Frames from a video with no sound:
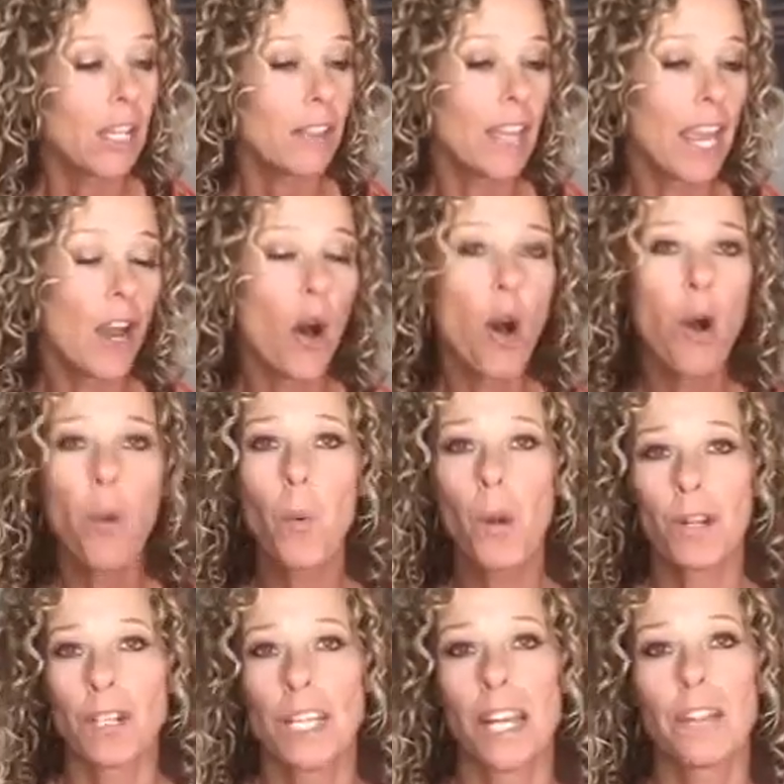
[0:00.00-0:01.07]
They all
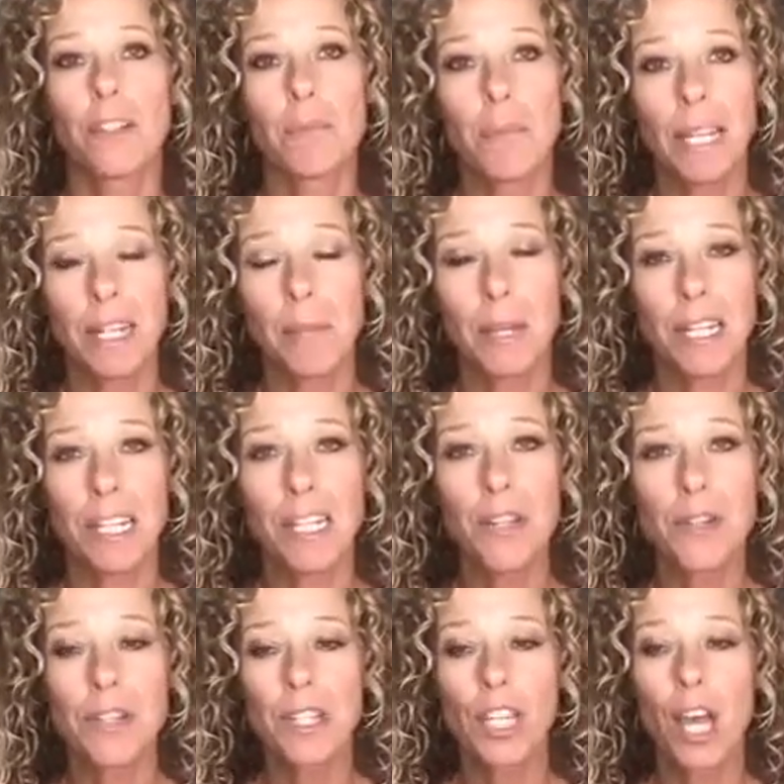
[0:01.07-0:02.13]
worked together many, many
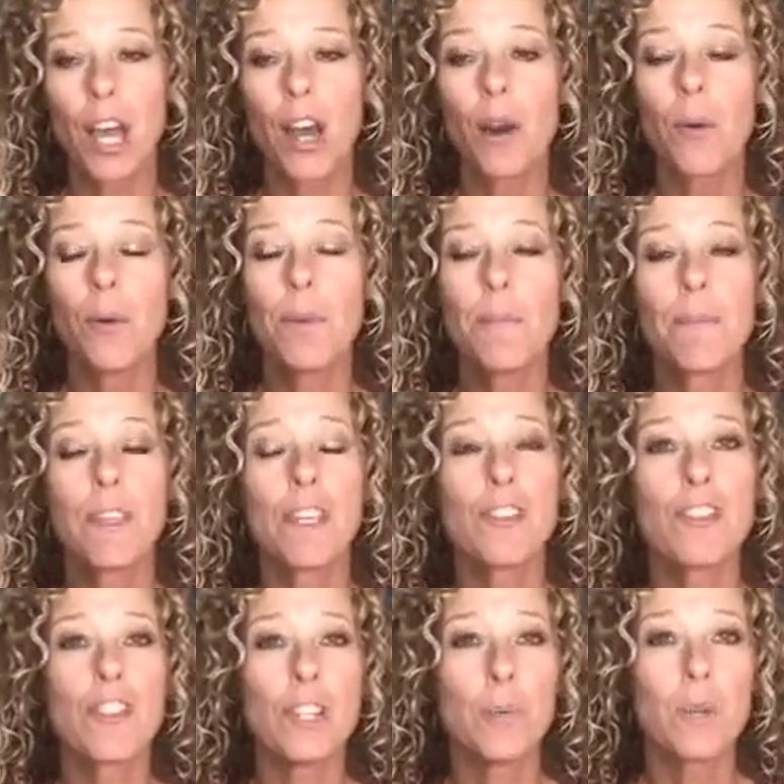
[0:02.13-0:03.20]
years ago.
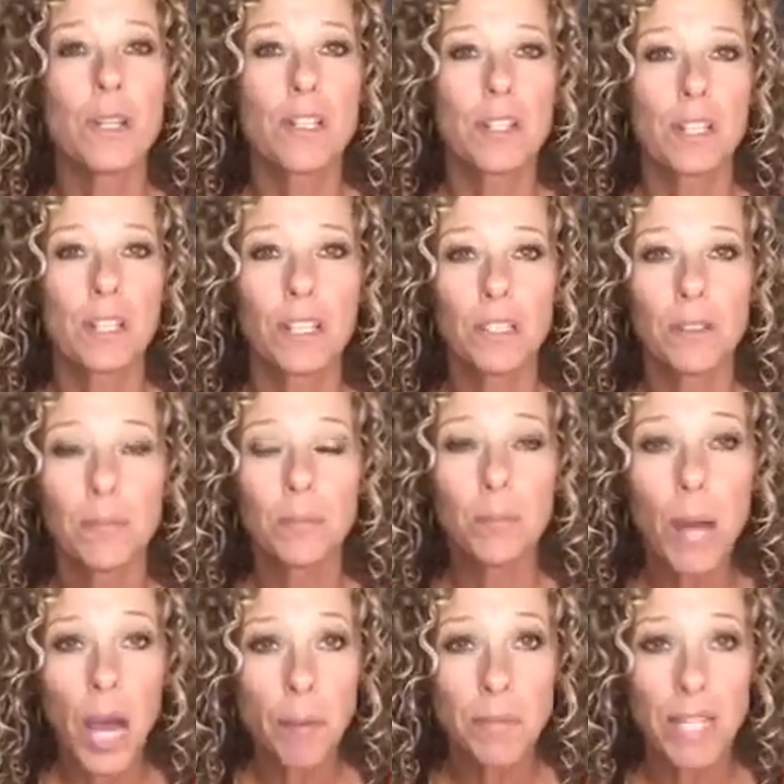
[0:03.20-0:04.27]
She was
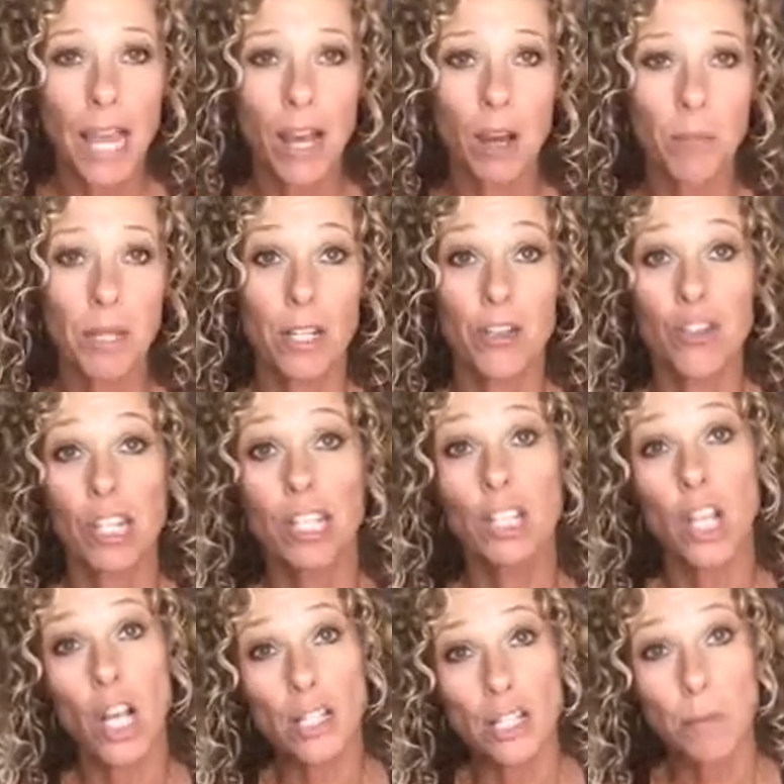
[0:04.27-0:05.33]
bummed out because she had
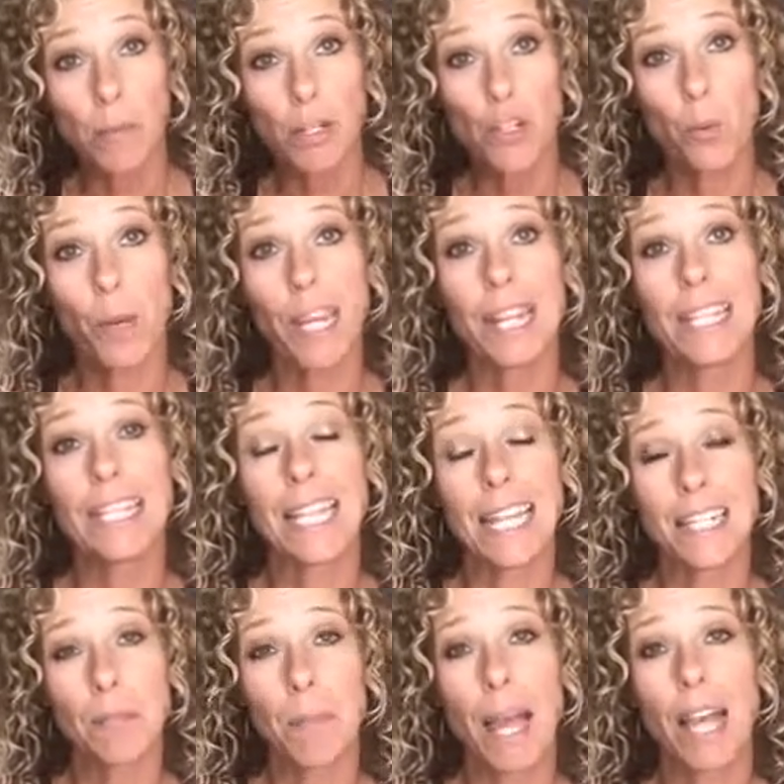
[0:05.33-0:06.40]
lost a bunch of weight and
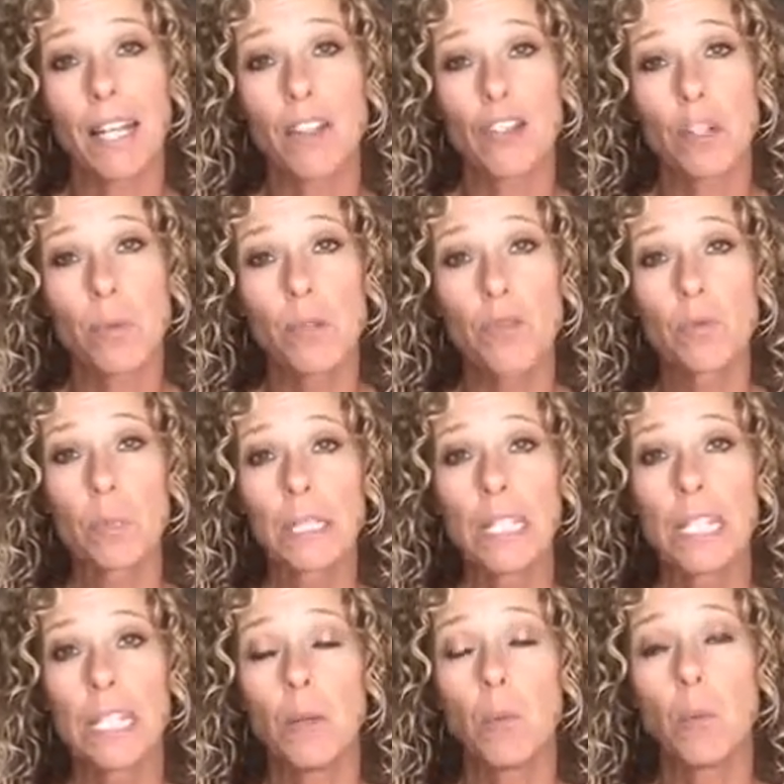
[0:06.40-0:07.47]
gained it back, and she was
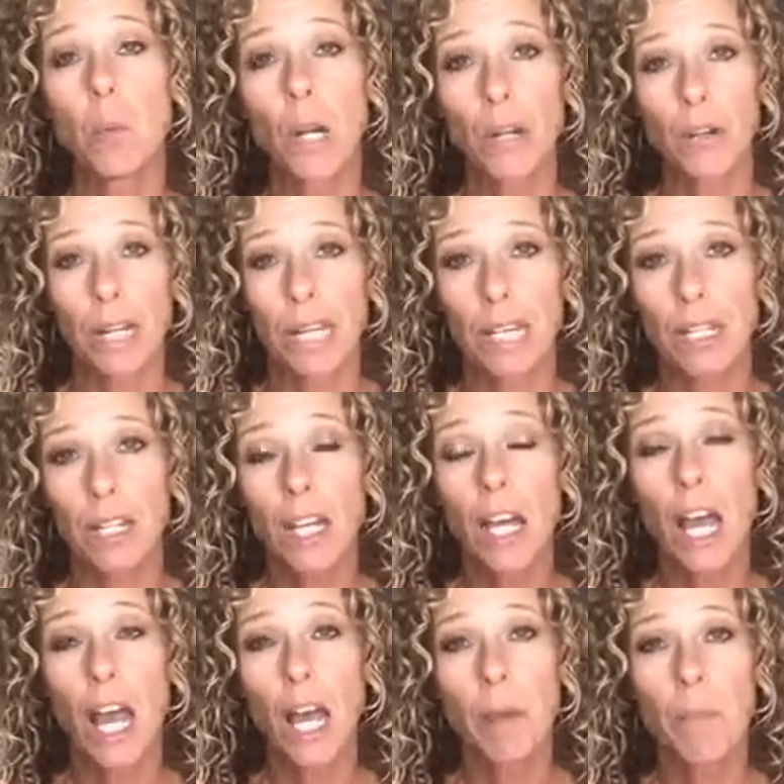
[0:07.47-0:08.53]
really worried
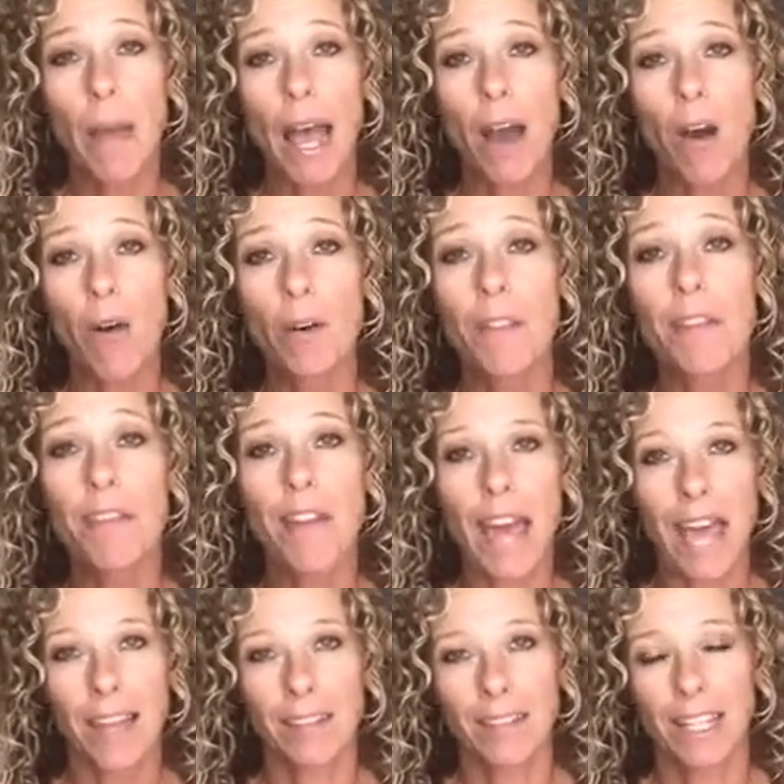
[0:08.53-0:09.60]
about
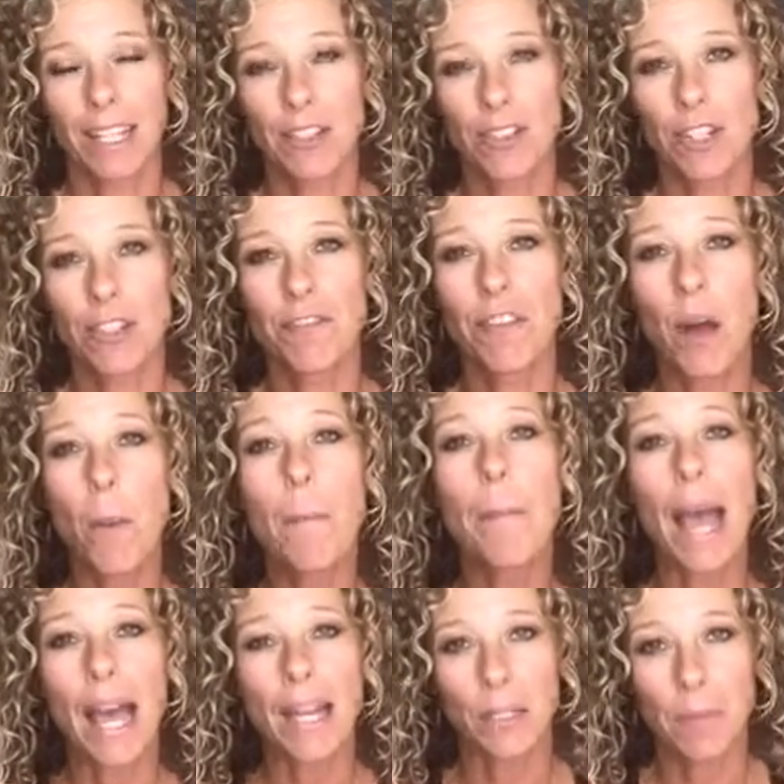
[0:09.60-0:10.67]
that. Like, she felt
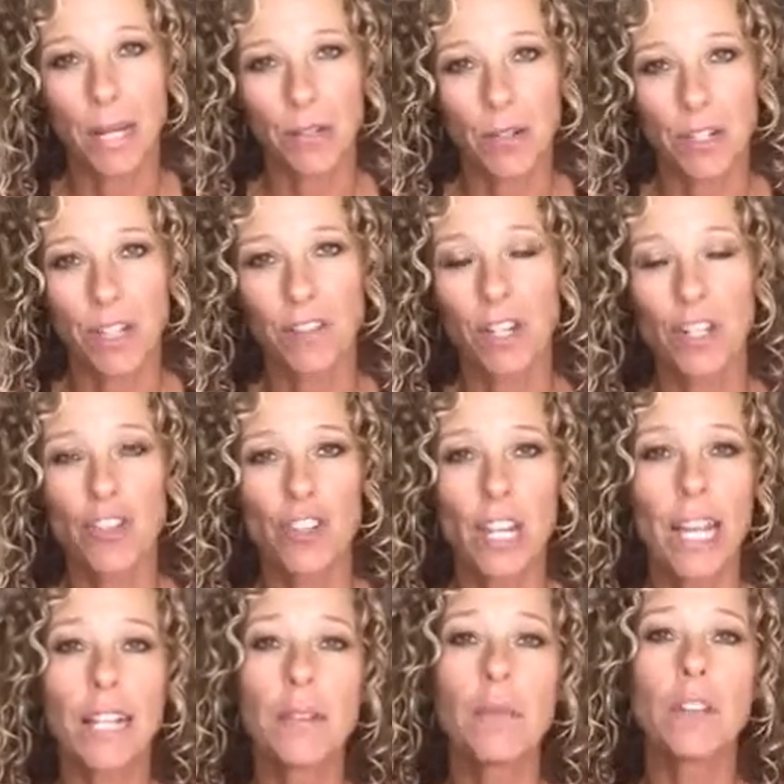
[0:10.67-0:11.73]
bad about herself because she
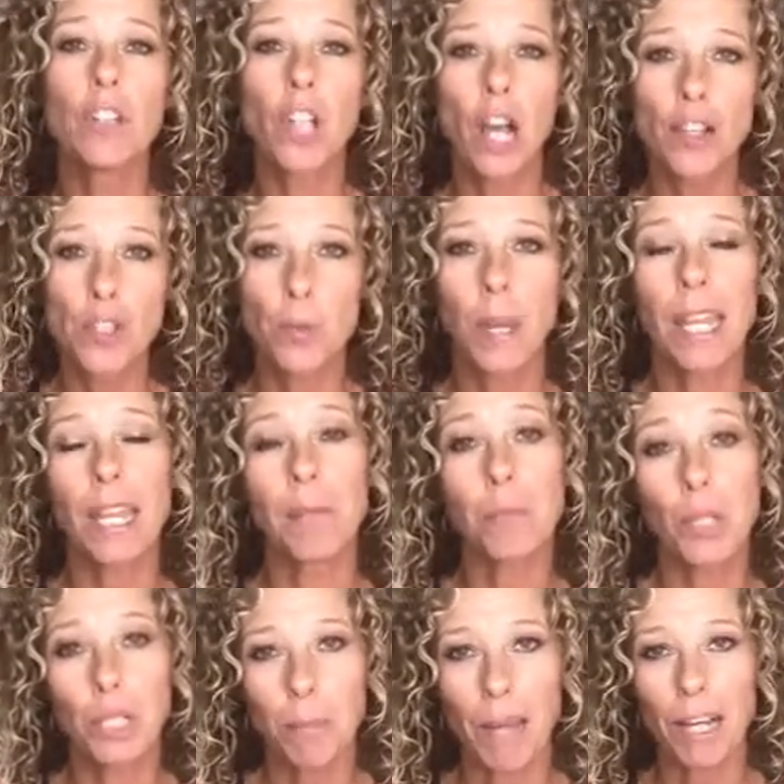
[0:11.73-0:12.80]
had lost weight and
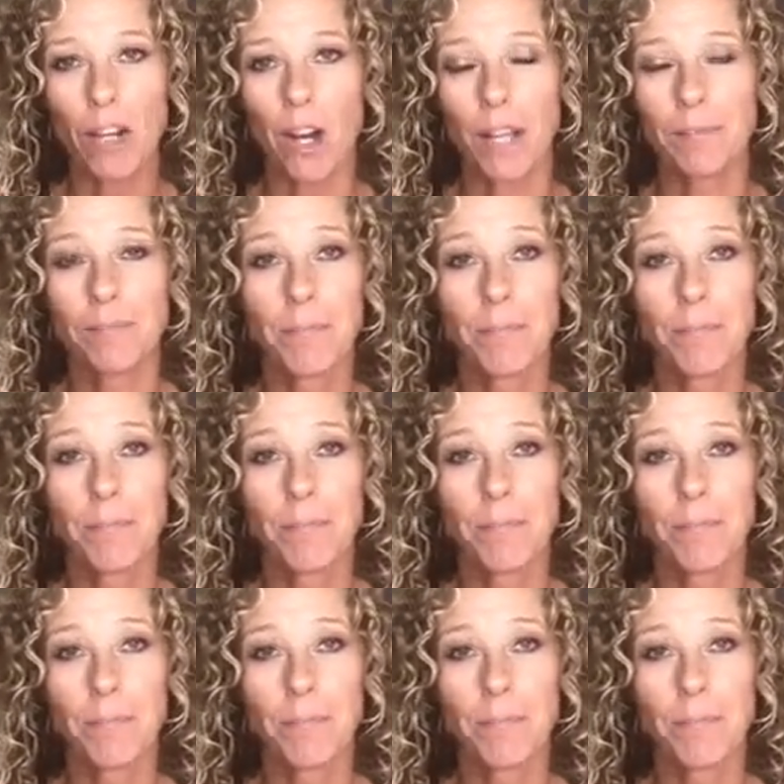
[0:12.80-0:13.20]
put it back on.